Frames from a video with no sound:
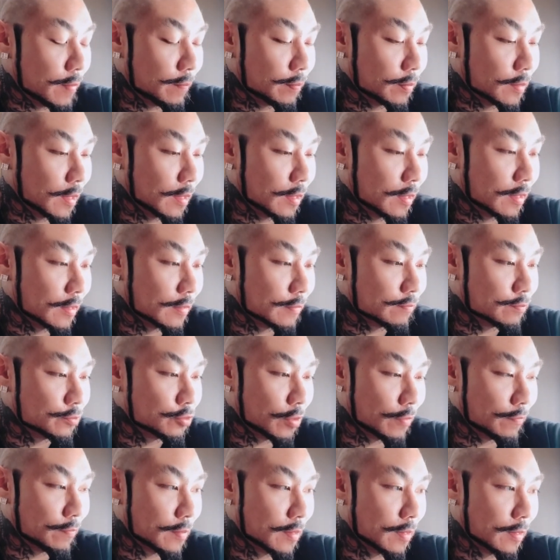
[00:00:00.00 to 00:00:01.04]
and I've
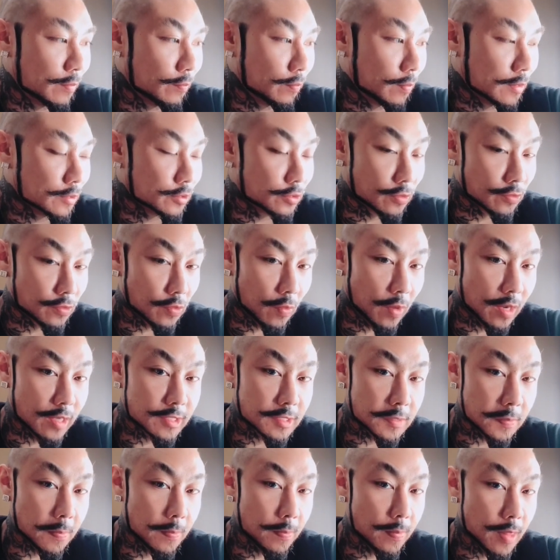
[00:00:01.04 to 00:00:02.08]
driven it once or
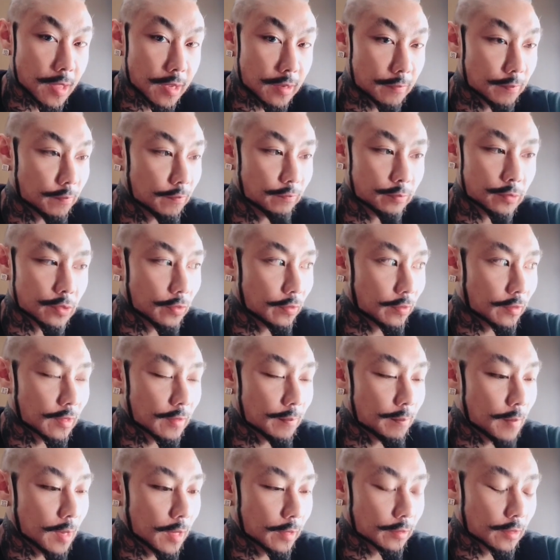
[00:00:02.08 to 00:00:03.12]
twice, like, during the
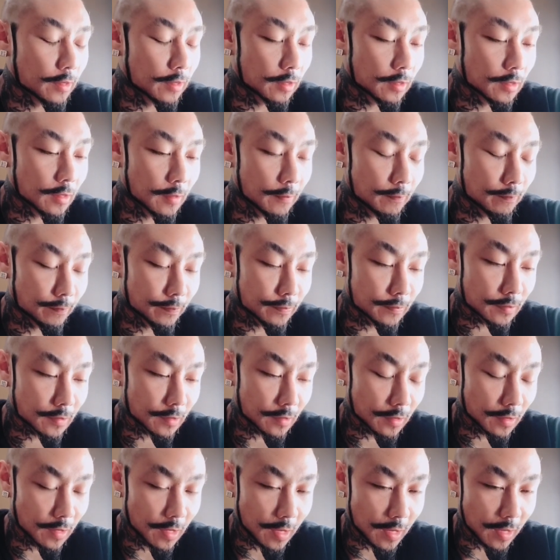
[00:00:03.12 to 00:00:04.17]
month.
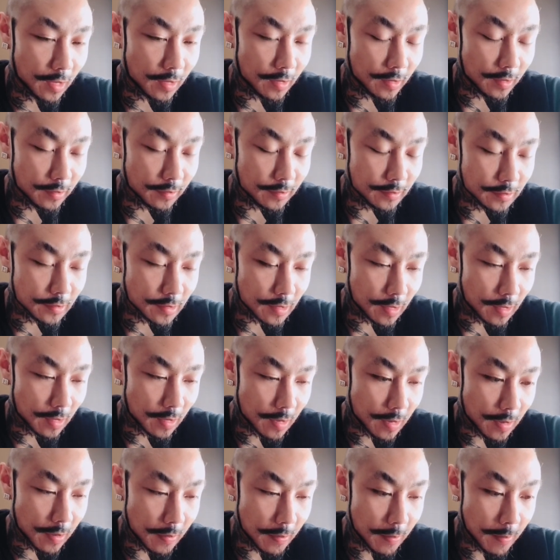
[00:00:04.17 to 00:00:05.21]
And
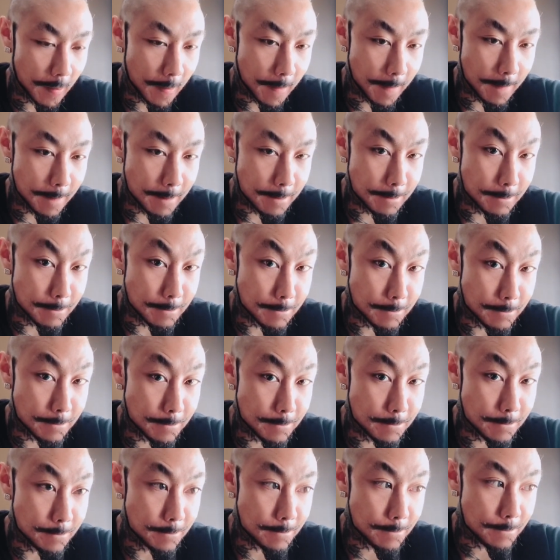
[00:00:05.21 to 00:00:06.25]

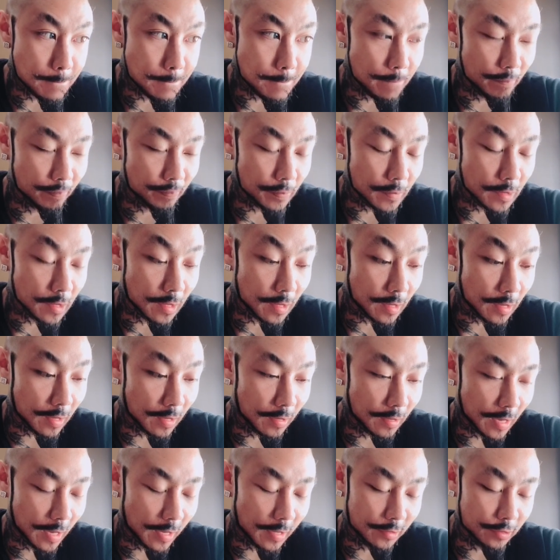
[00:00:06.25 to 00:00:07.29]

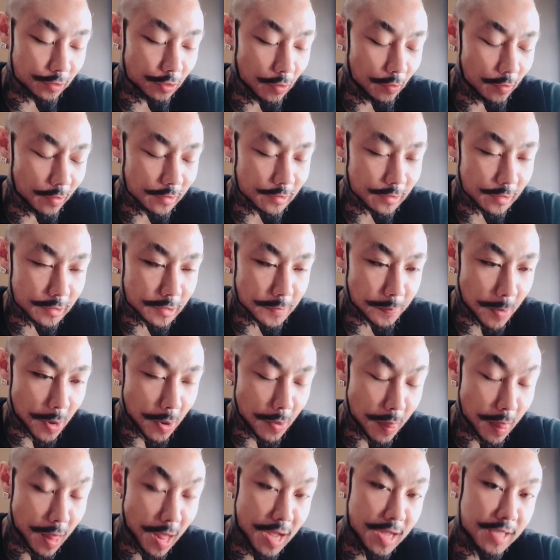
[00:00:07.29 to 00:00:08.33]
I noticed the
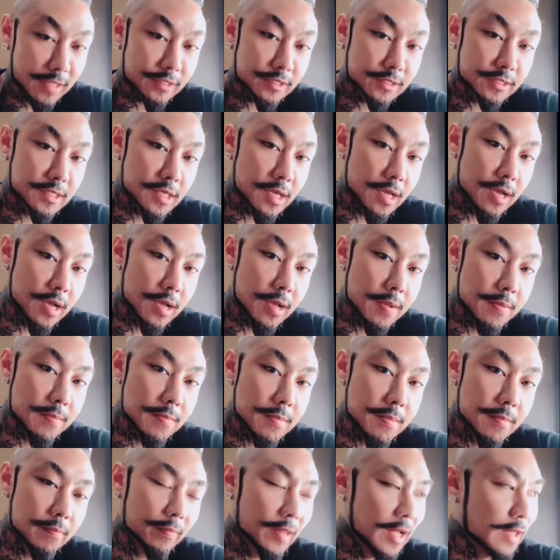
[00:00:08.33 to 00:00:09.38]
smell last
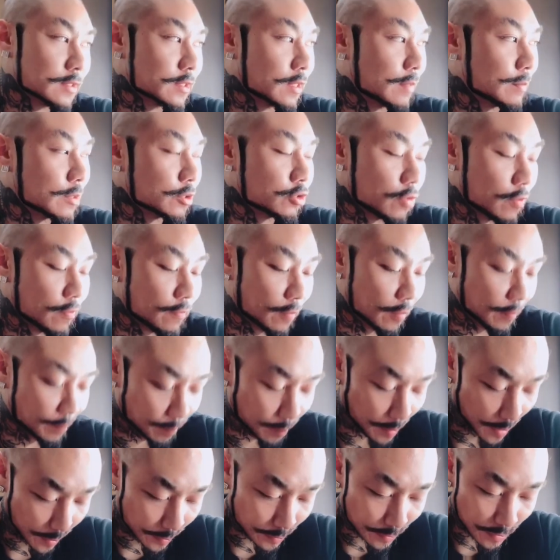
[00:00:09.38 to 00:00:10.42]
time I drove her,
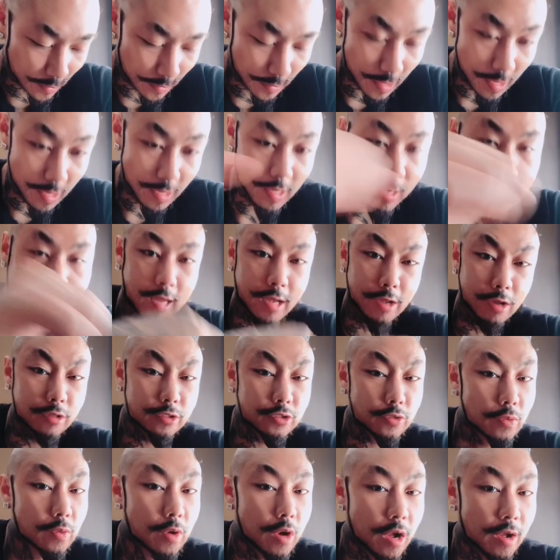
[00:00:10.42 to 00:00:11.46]
but I
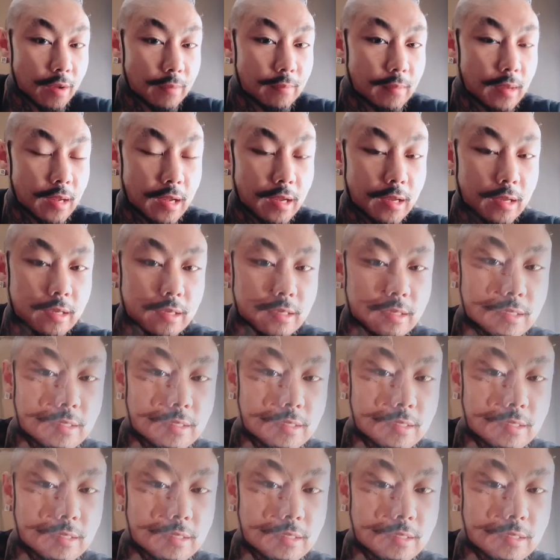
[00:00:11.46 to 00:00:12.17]
also got I